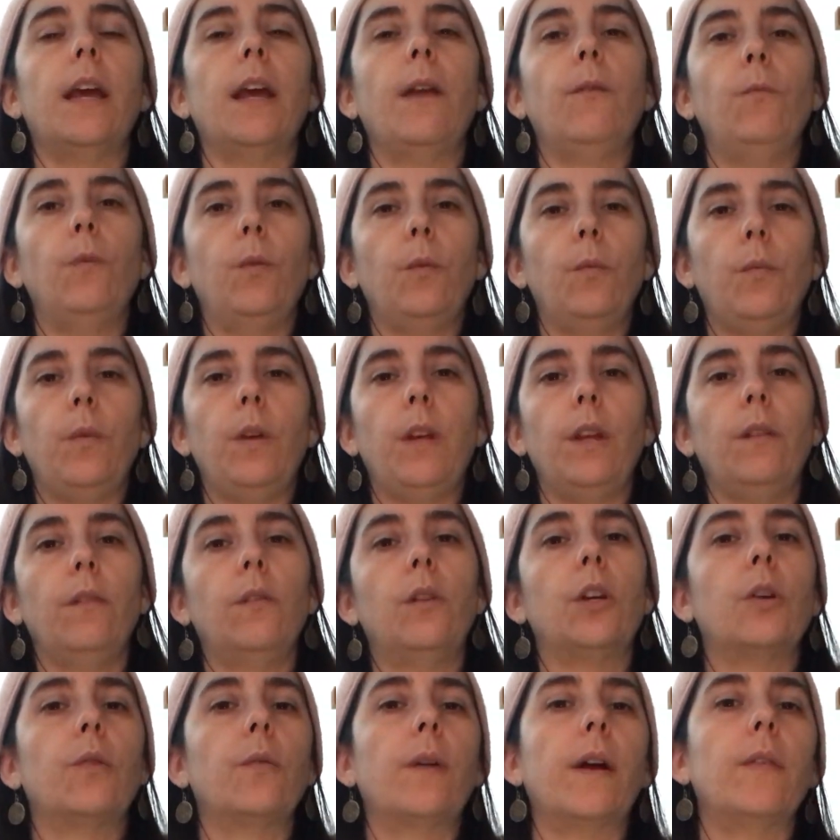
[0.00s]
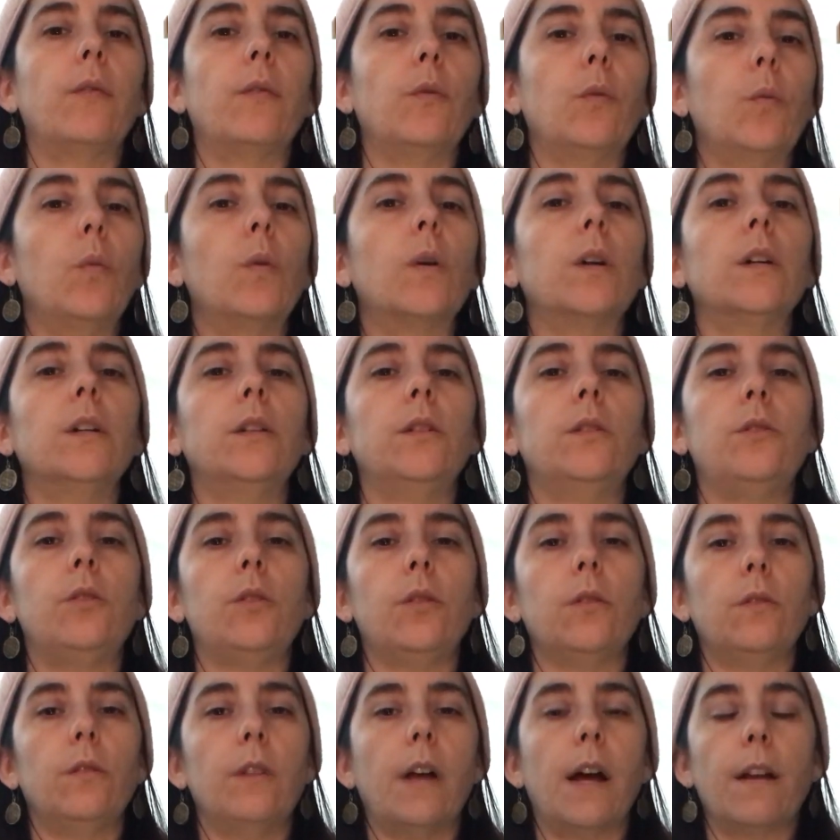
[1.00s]
And when we look around the world
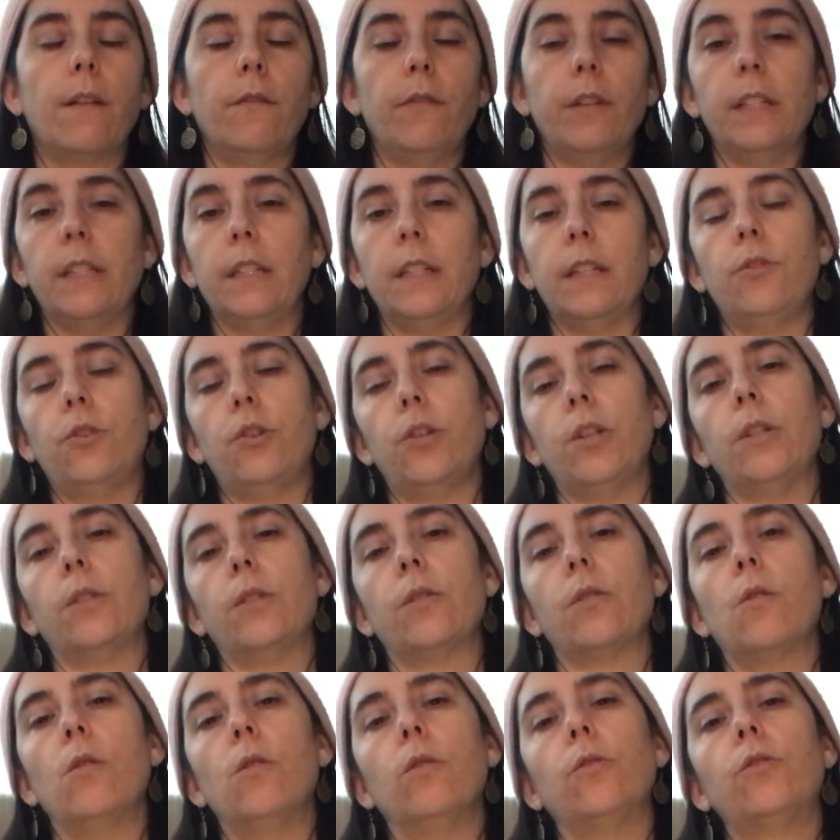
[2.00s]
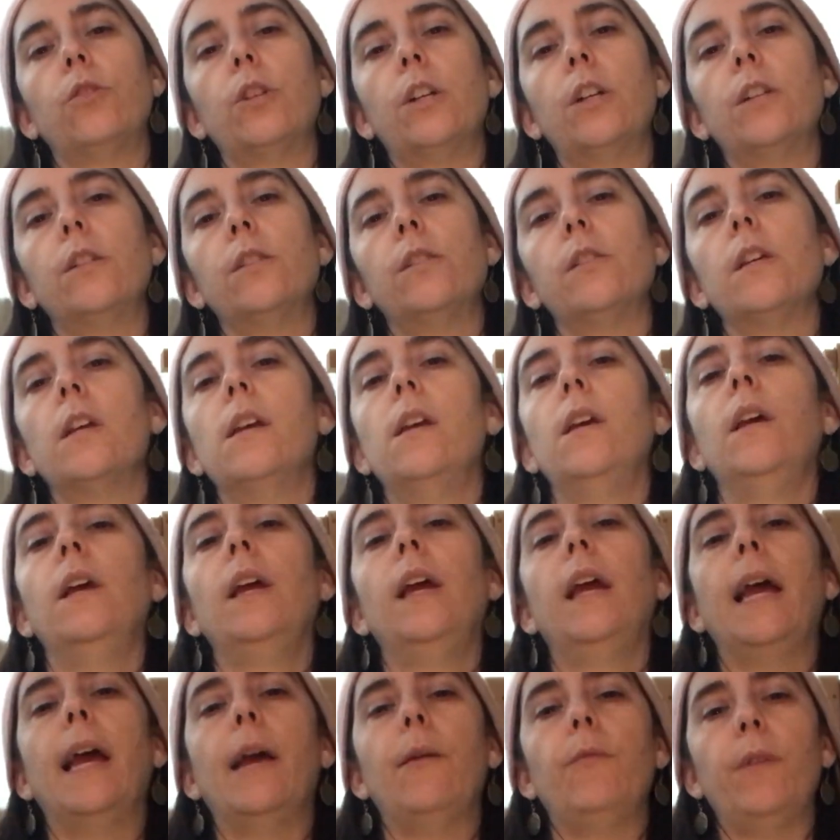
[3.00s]
to a lot of indigenous cultures
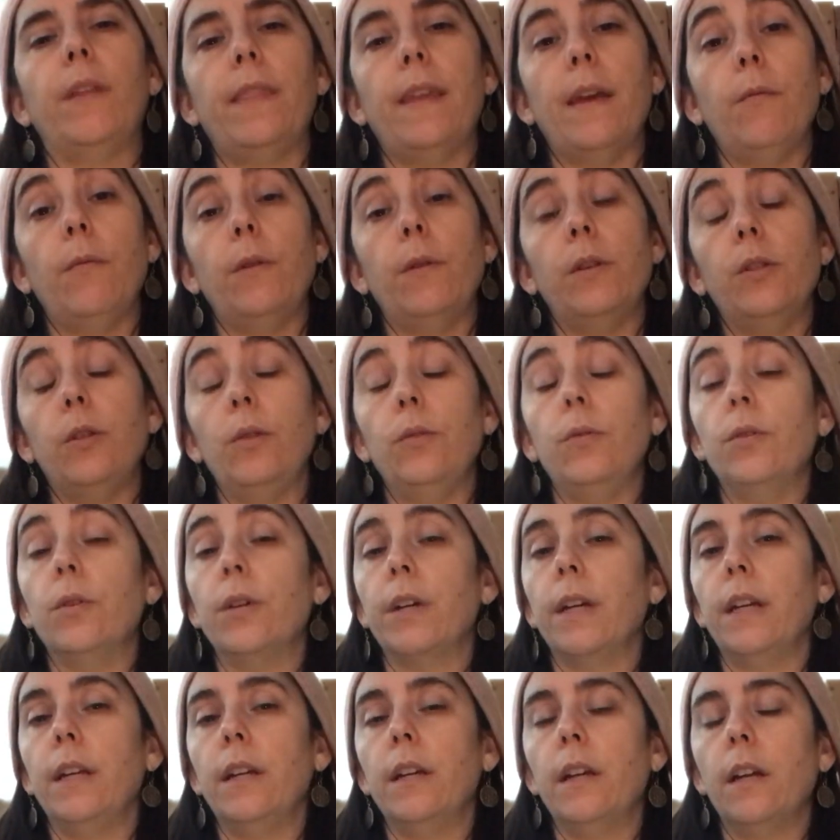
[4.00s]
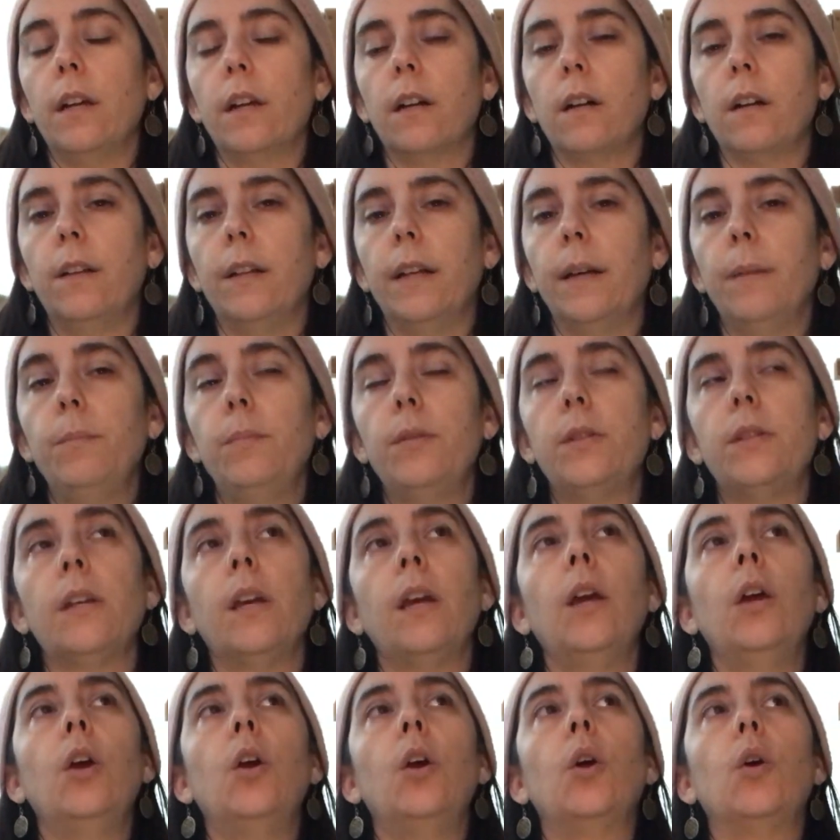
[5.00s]
and what they would do during an eclipse,
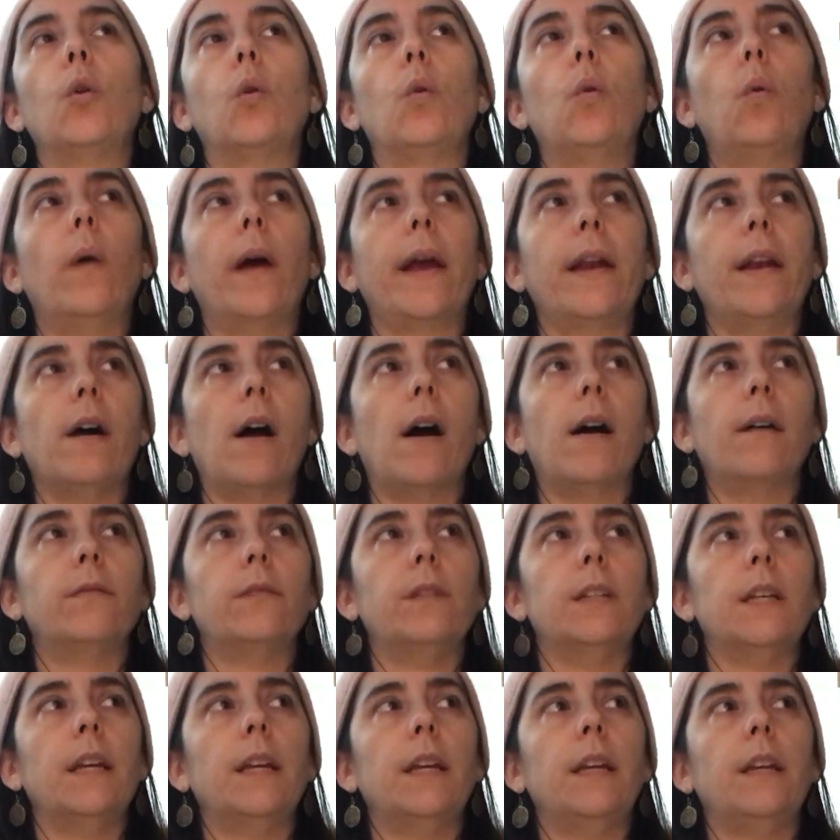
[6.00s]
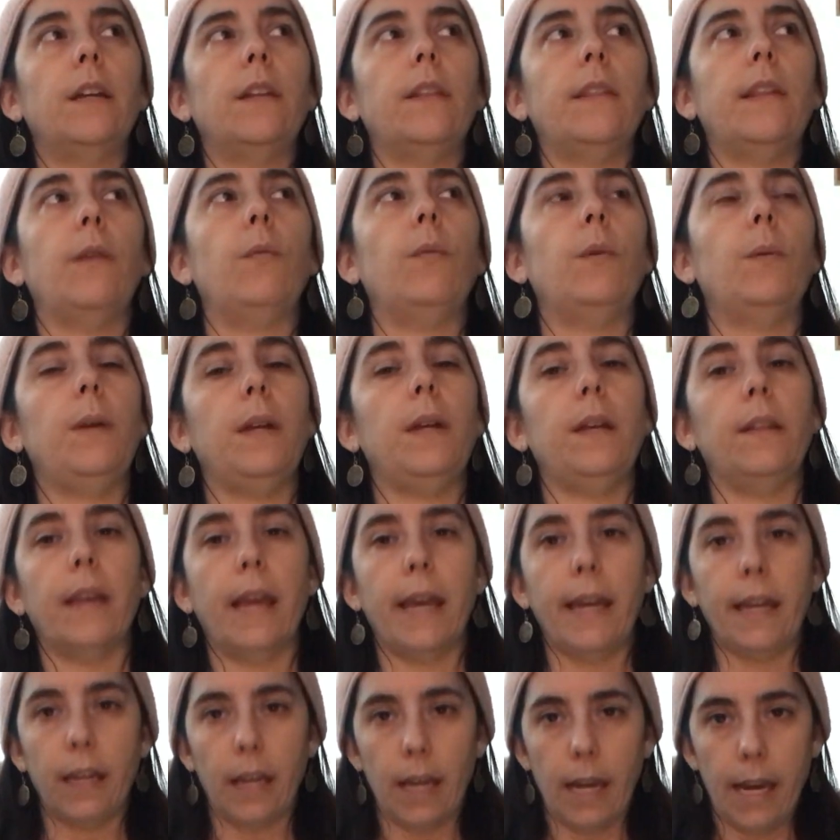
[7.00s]
quite often they would be
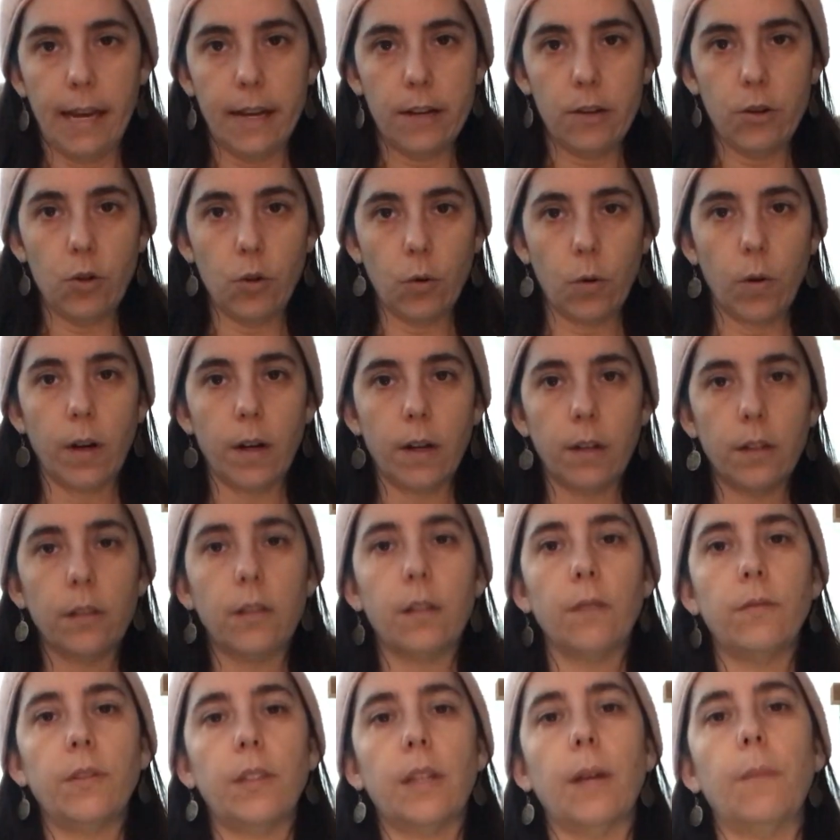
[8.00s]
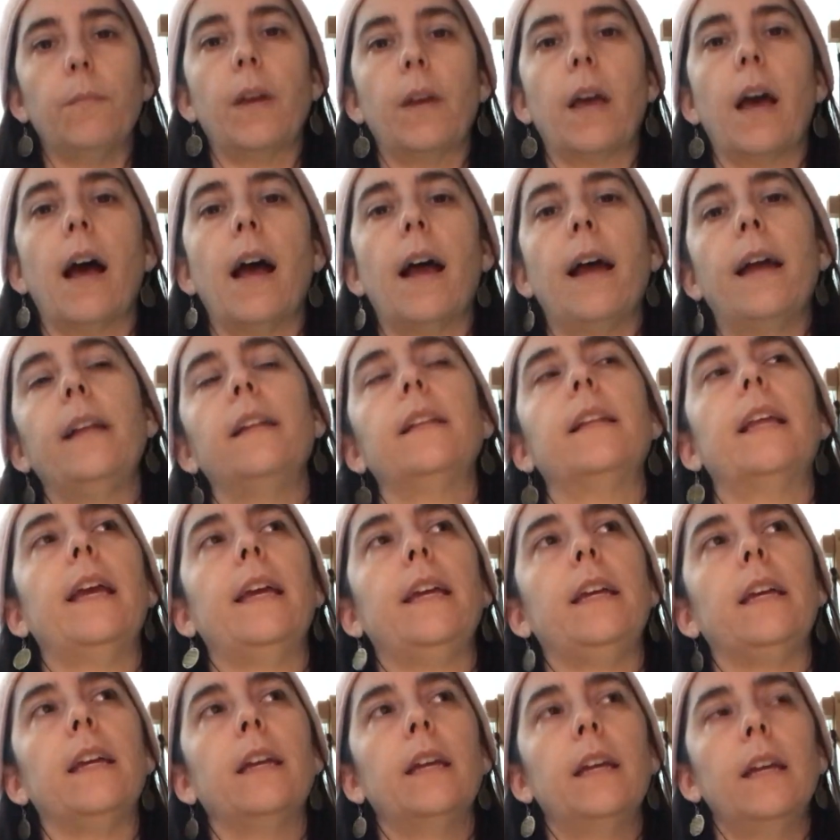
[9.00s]
like indoors of some kind,
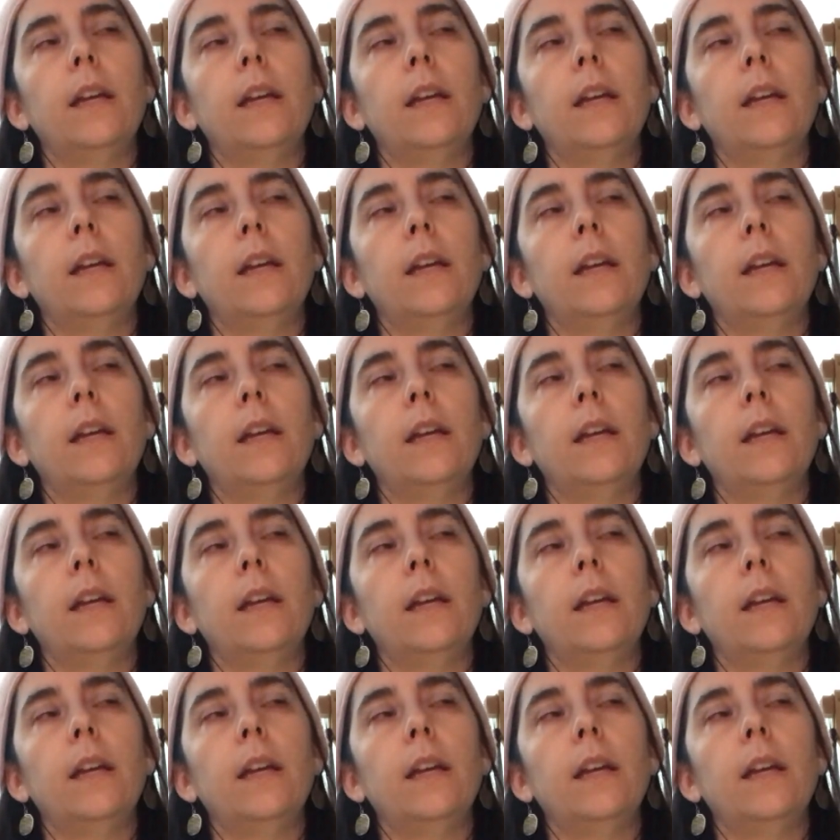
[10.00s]
like